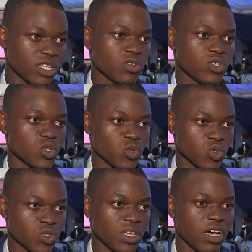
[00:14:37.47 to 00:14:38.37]
secondary
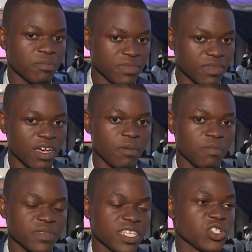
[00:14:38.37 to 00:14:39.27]
schools
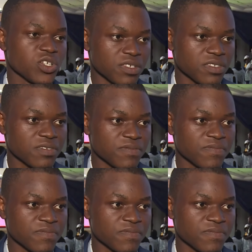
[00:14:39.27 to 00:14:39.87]
sessions.